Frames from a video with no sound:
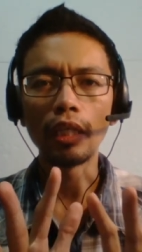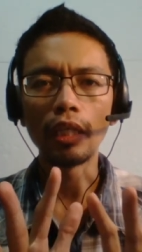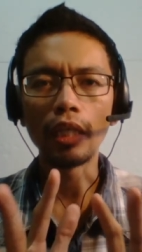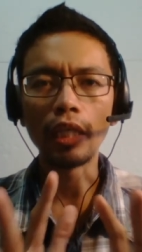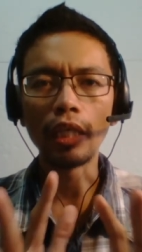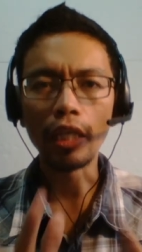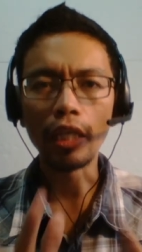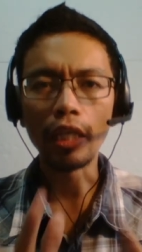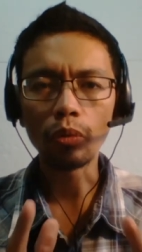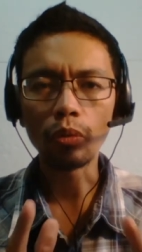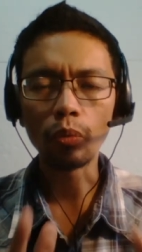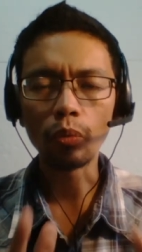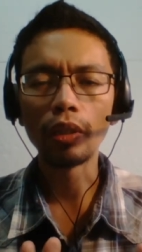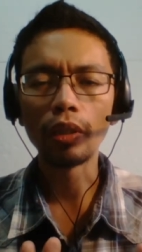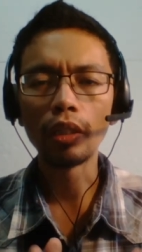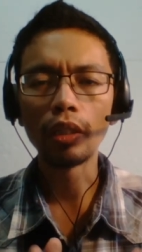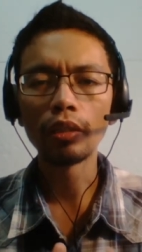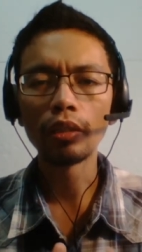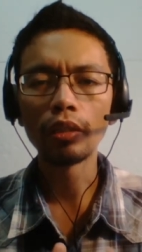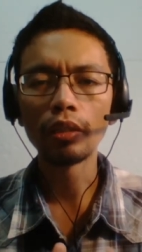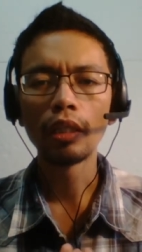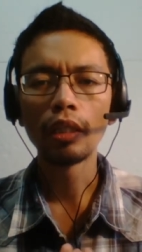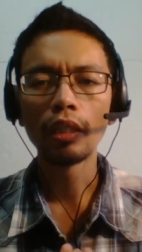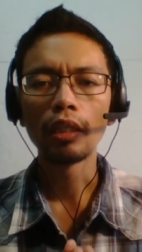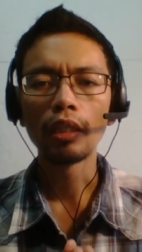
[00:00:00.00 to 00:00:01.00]
it
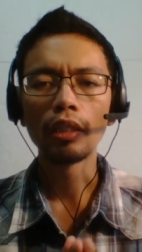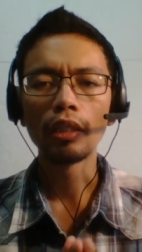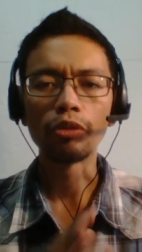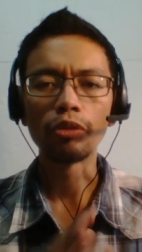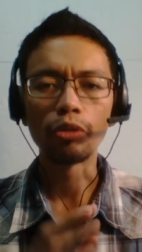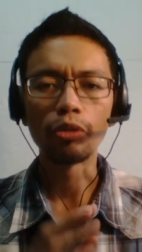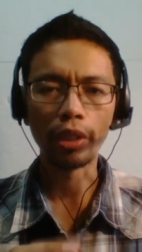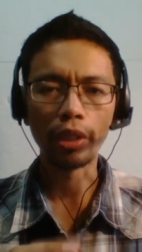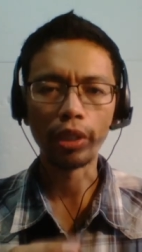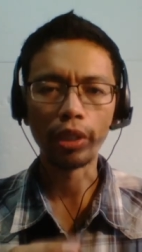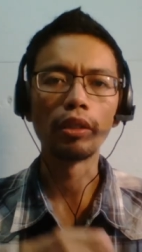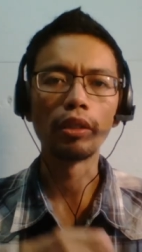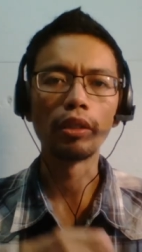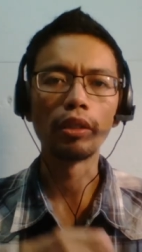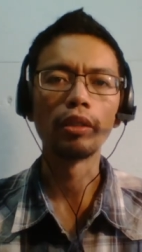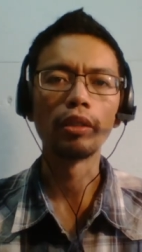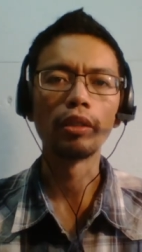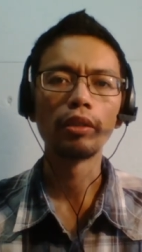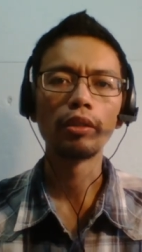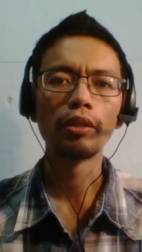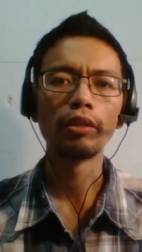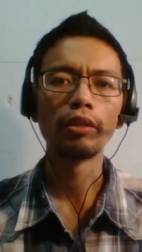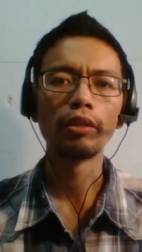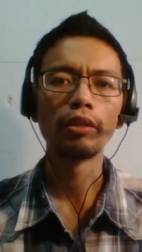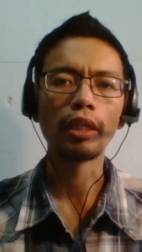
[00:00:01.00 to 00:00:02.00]
will trigger.
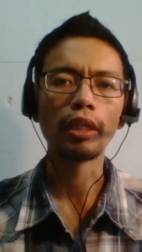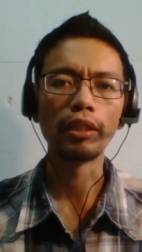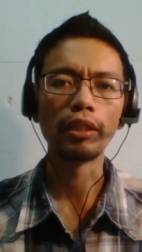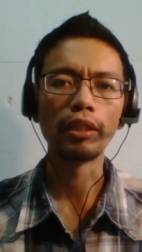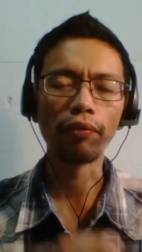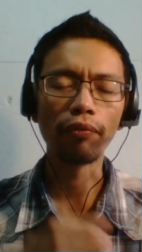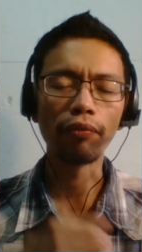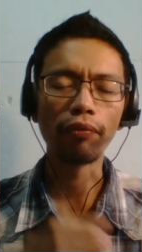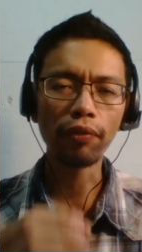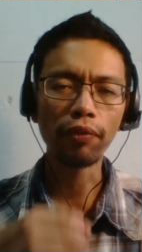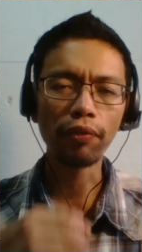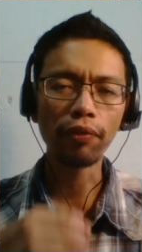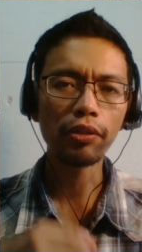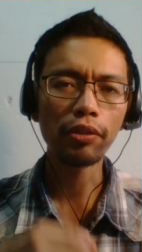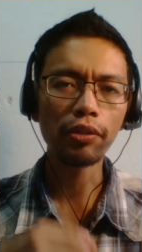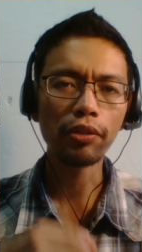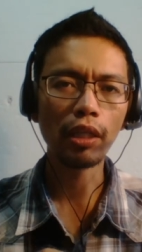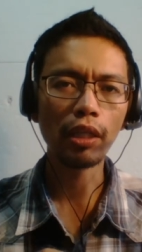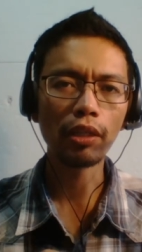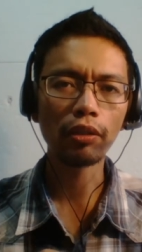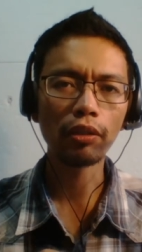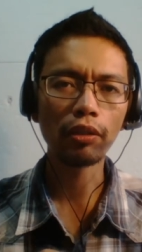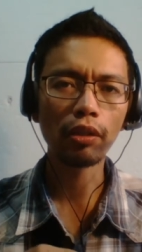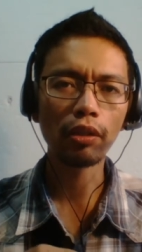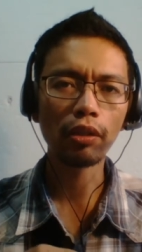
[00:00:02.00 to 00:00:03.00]
Okay, the fear
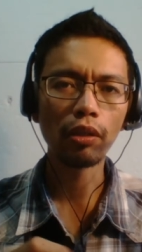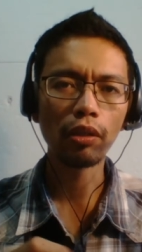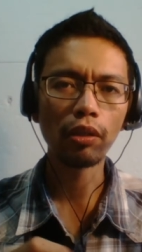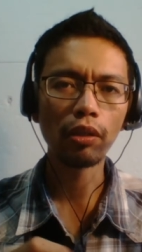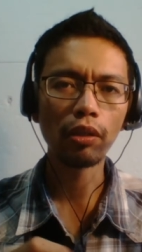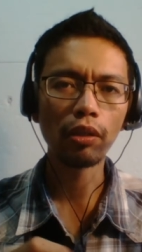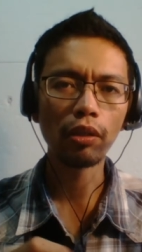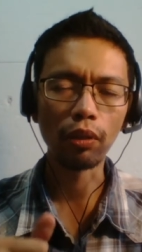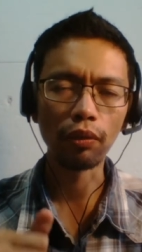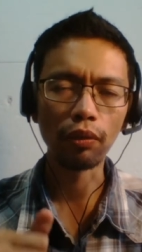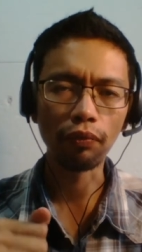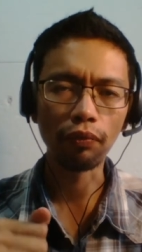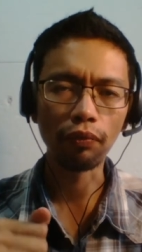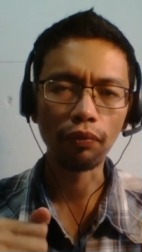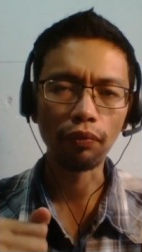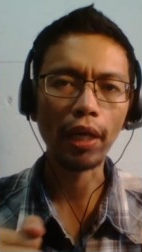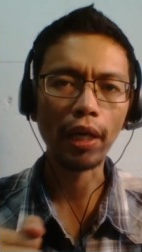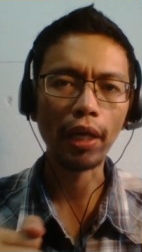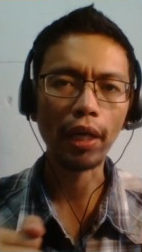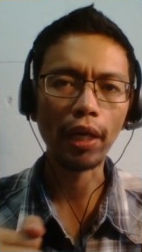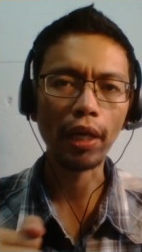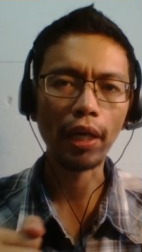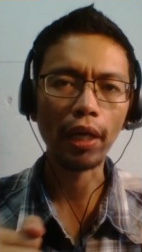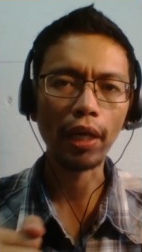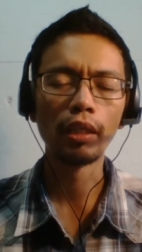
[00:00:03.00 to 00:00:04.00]
center will
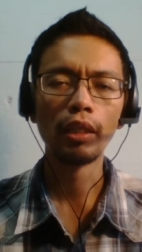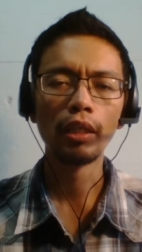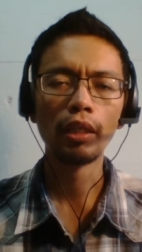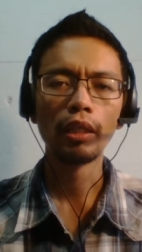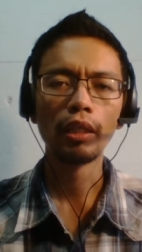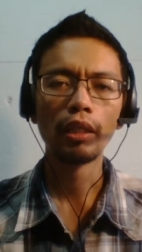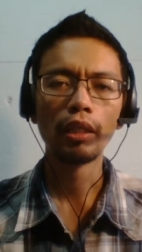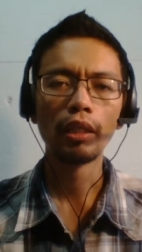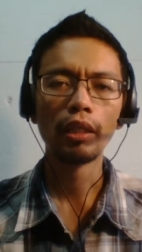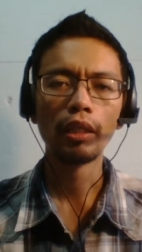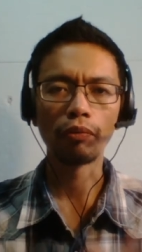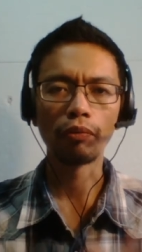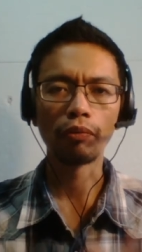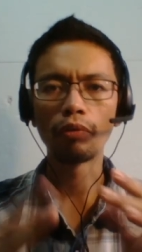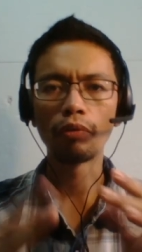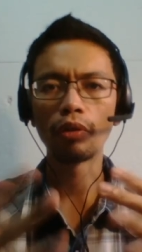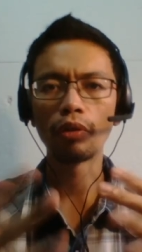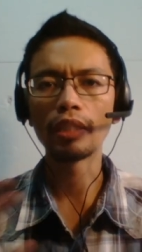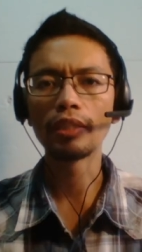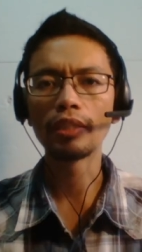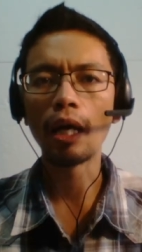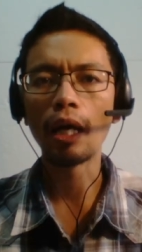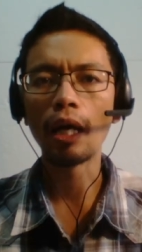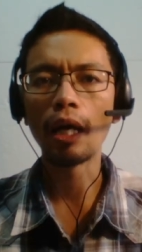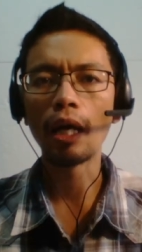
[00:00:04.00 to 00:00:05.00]
fire. So for
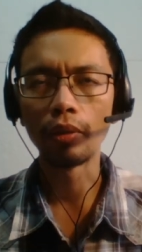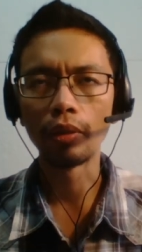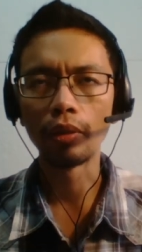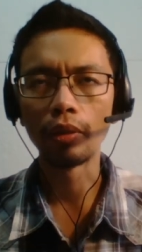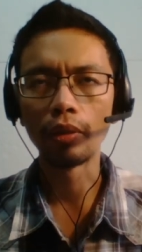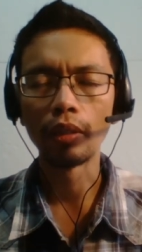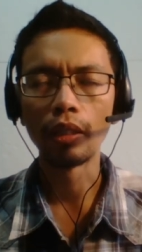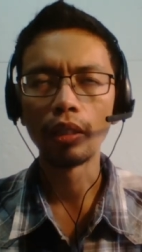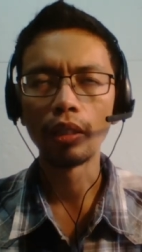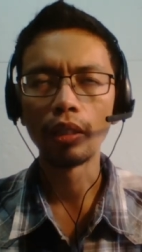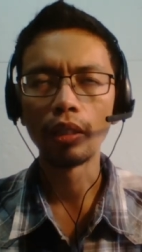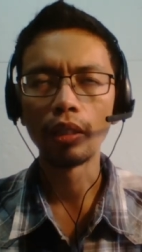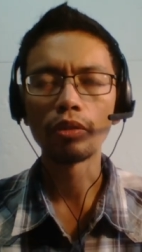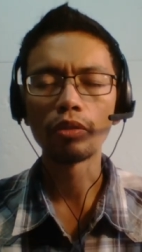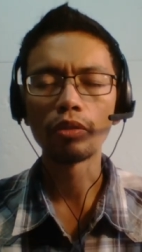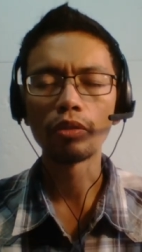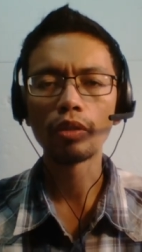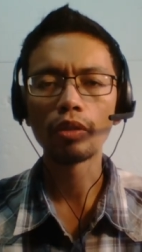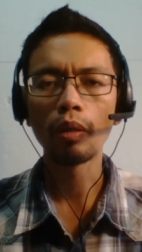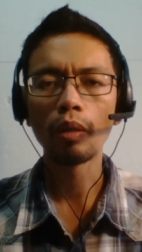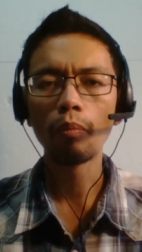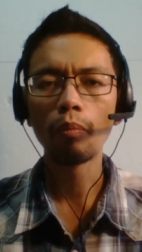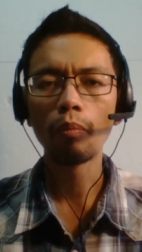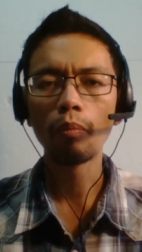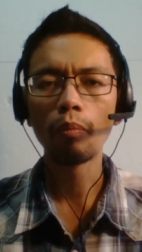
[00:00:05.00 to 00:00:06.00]
example,
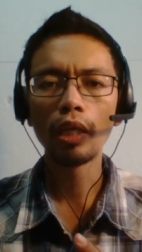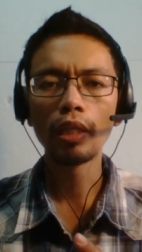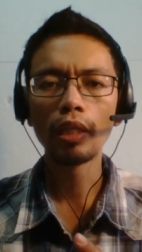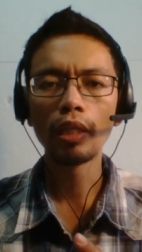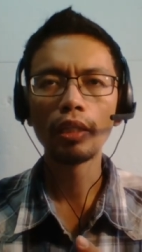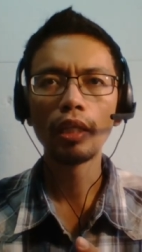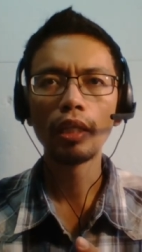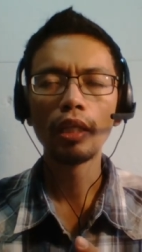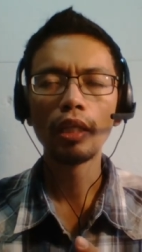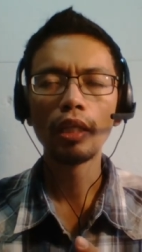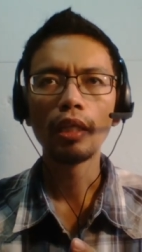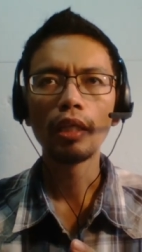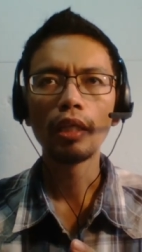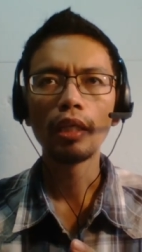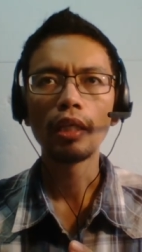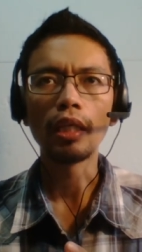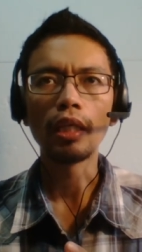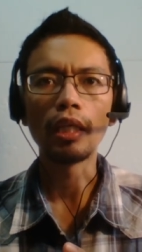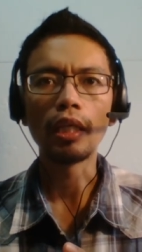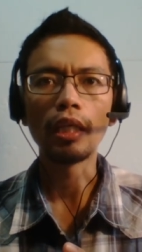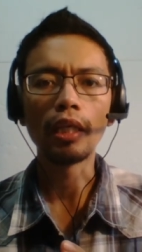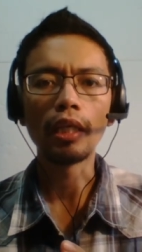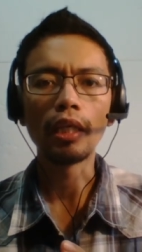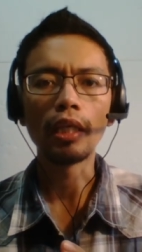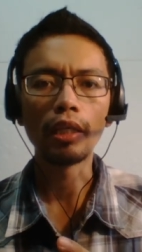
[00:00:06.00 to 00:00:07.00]
someone
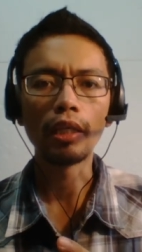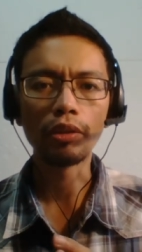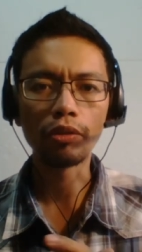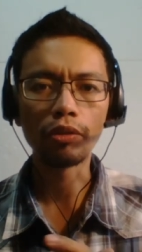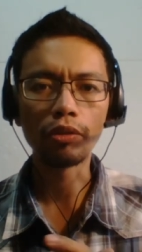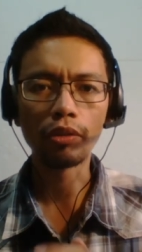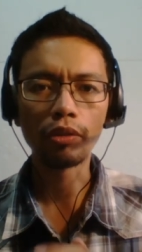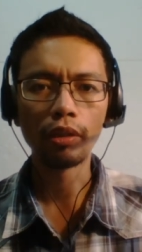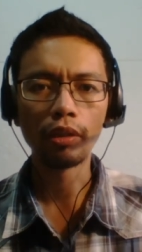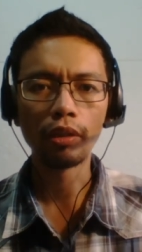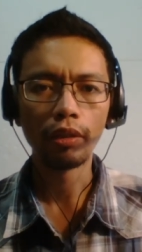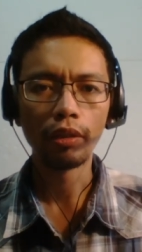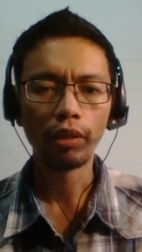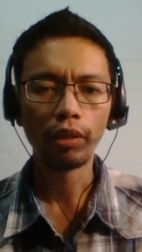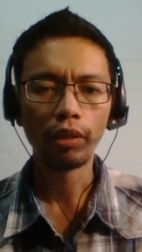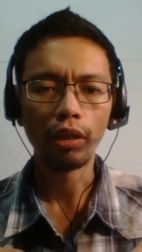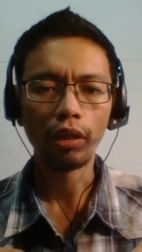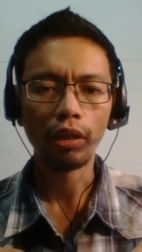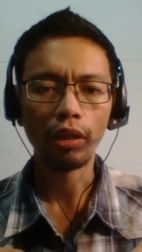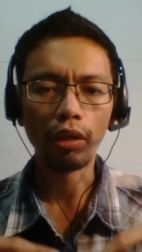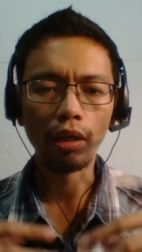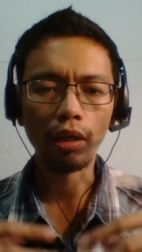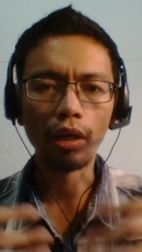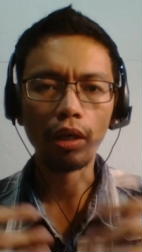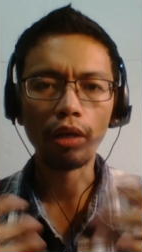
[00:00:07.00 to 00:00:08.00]
is
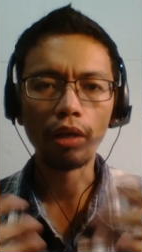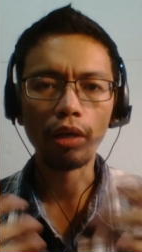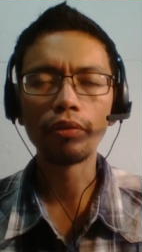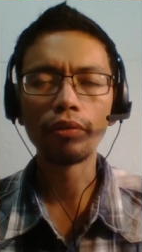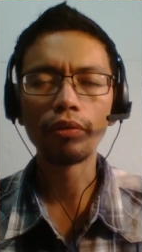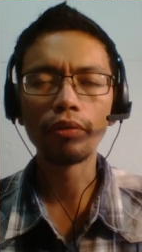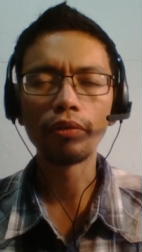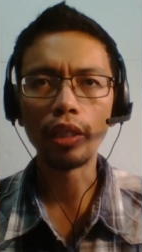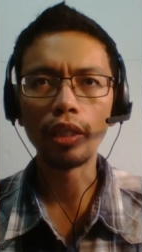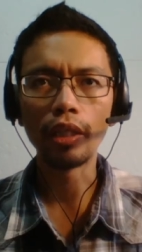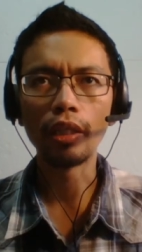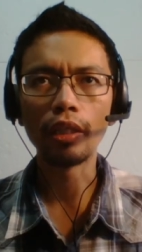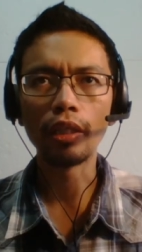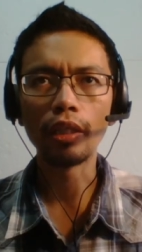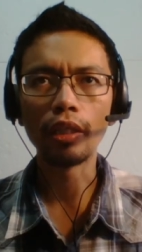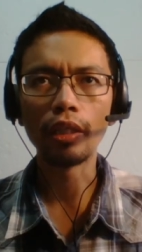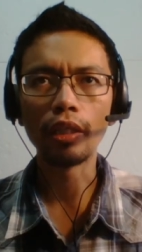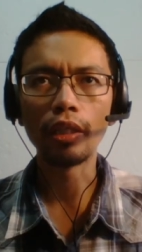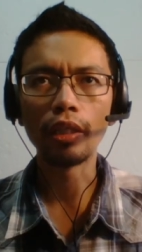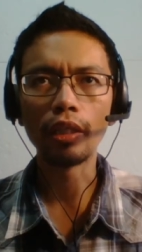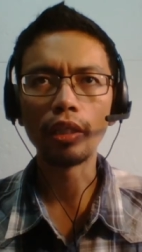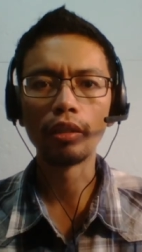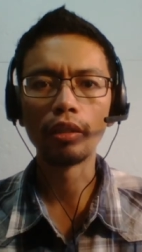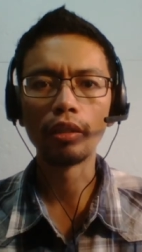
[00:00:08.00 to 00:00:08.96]
offering